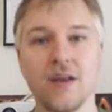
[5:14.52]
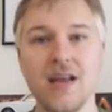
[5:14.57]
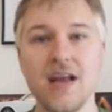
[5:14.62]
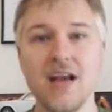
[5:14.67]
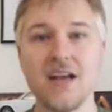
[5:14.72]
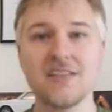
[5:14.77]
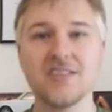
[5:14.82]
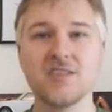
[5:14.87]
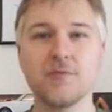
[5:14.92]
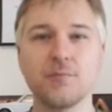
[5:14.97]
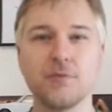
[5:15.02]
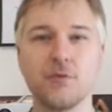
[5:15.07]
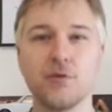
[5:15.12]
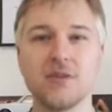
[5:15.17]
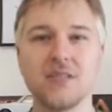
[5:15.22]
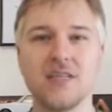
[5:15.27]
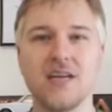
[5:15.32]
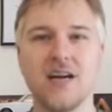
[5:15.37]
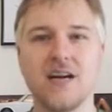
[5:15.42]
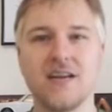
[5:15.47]
last
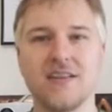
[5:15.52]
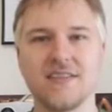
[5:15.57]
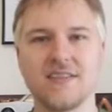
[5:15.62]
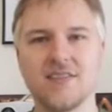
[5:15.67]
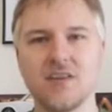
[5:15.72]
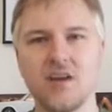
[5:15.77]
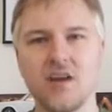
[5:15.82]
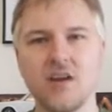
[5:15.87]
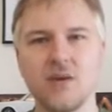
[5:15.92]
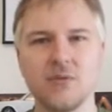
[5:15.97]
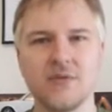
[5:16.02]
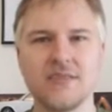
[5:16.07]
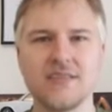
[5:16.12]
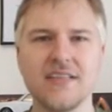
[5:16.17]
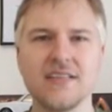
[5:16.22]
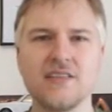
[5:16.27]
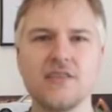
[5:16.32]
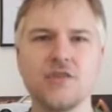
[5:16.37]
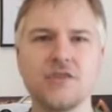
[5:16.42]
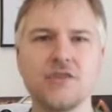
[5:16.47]
broadcast was
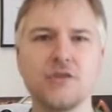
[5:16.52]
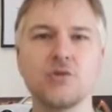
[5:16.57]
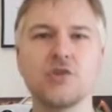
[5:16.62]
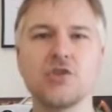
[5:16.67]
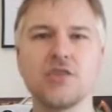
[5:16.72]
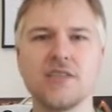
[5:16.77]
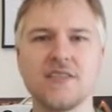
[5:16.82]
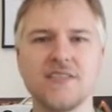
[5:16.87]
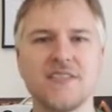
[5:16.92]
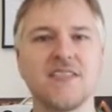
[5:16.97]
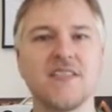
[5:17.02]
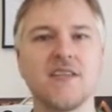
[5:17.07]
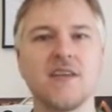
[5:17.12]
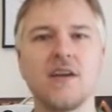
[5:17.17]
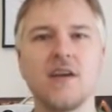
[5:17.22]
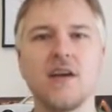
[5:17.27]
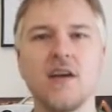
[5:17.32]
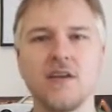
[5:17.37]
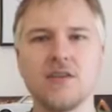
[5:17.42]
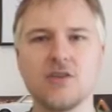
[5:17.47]
set in New Jersey
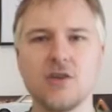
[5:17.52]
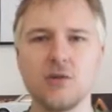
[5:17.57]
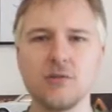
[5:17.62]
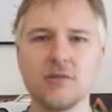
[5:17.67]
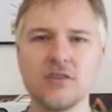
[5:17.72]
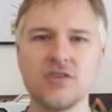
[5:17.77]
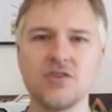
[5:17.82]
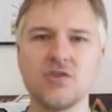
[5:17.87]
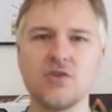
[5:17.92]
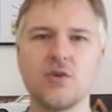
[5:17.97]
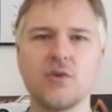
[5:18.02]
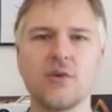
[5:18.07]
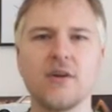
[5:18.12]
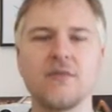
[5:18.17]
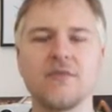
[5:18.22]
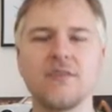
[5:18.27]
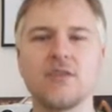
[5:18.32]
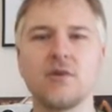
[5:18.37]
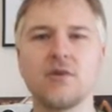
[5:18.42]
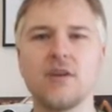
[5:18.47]
and told the story
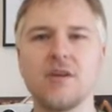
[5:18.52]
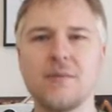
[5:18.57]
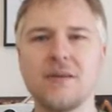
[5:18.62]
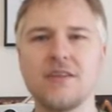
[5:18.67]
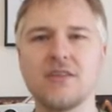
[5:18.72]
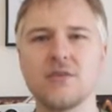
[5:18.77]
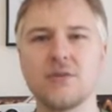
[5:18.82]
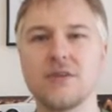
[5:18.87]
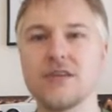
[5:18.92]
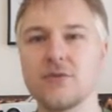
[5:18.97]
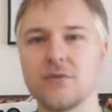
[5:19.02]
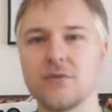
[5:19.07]
of a documentary